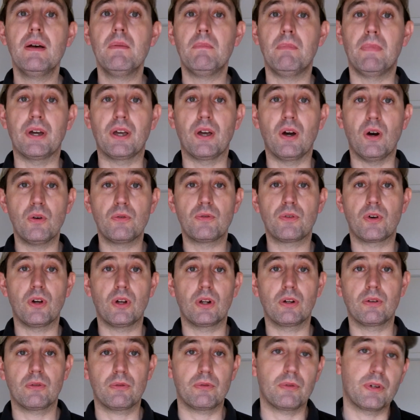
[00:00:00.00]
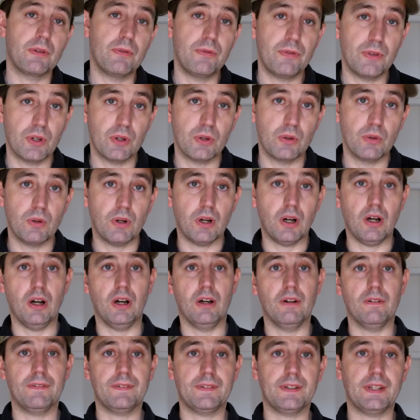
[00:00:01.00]
my overall review
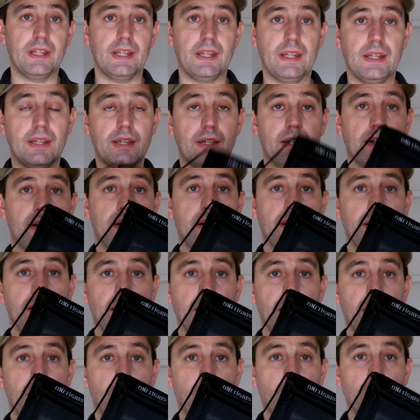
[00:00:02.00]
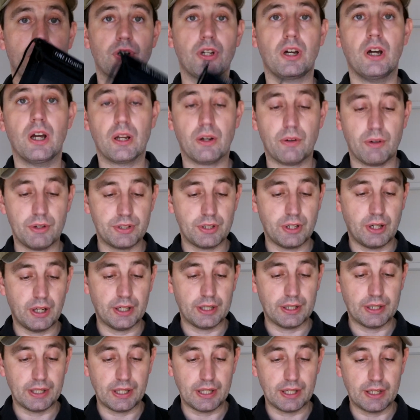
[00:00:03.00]
of the OneTigris
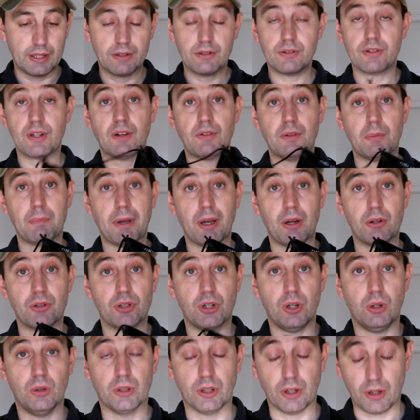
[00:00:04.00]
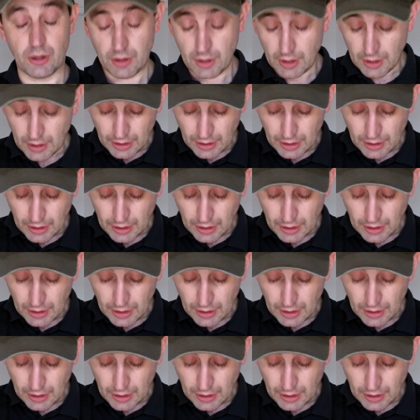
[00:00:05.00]
ID travel pouch holder.